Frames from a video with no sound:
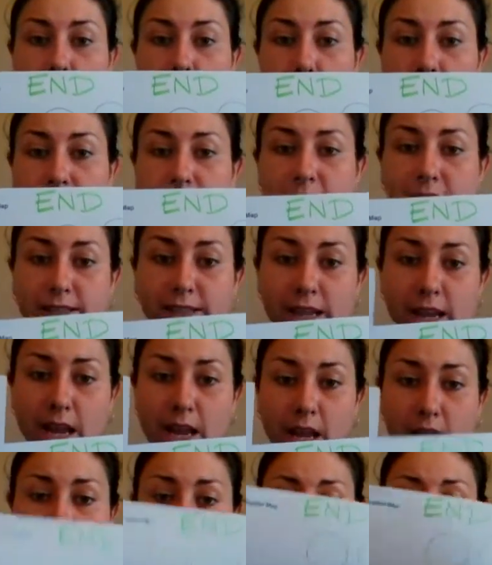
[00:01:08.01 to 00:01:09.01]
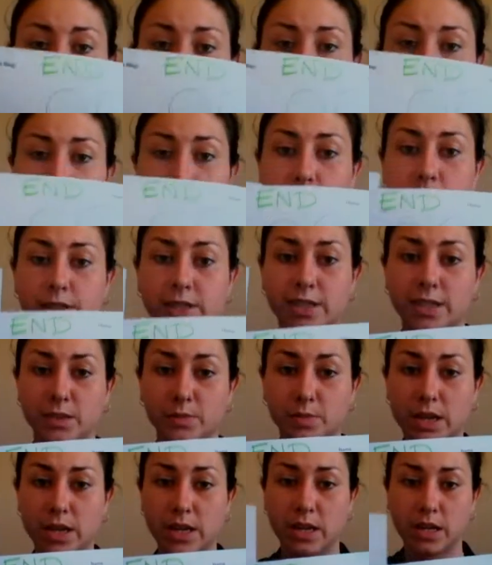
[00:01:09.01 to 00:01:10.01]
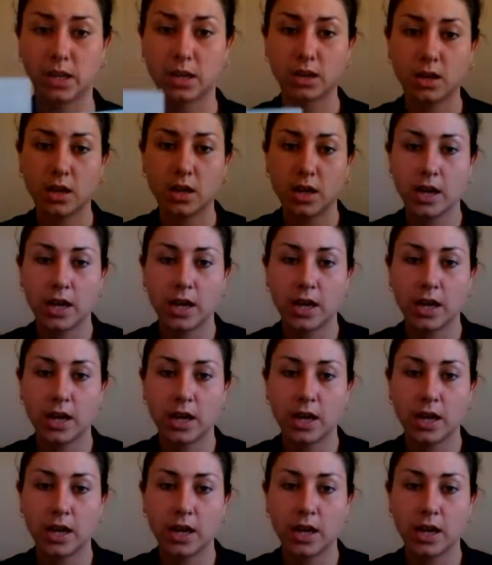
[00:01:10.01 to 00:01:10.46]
One says end and one says beginning.